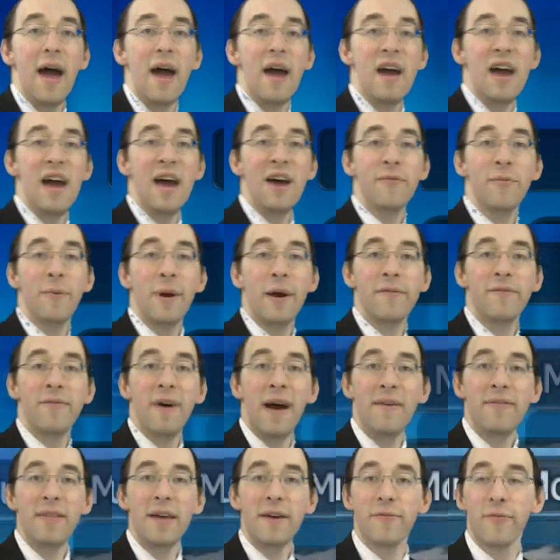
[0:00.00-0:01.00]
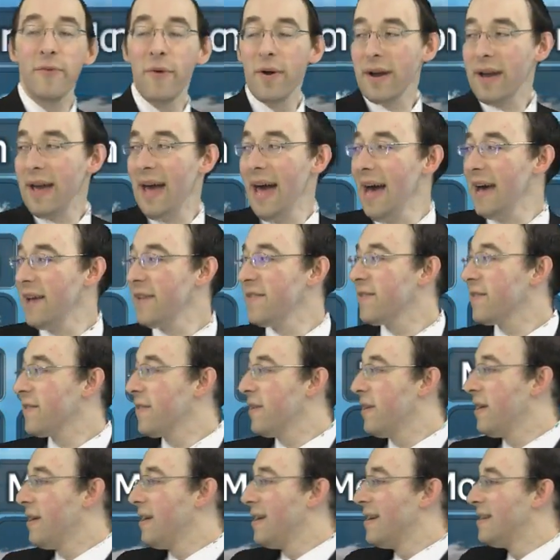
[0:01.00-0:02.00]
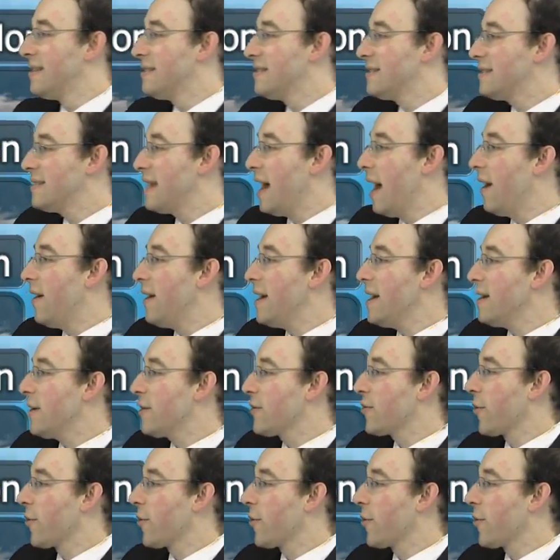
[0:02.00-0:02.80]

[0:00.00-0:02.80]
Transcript: And for my five-day forecast, Saturday,